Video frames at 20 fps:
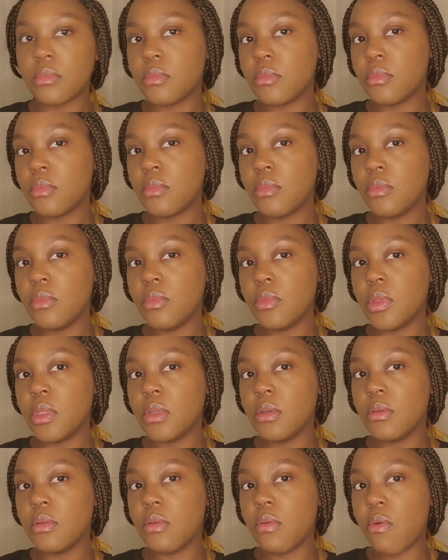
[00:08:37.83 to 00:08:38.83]

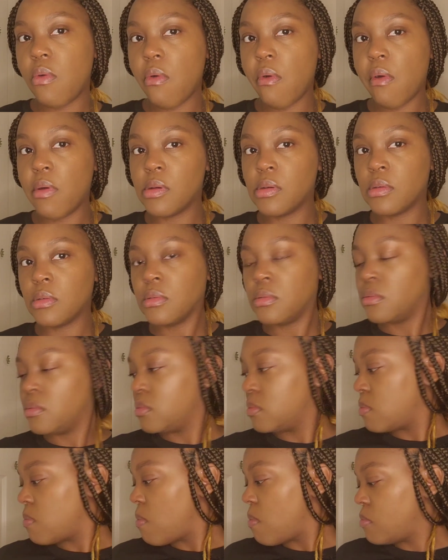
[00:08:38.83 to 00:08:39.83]
crazy about the
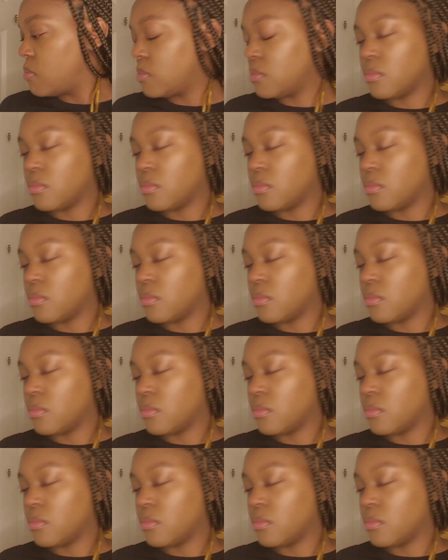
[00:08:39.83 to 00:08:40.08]
actual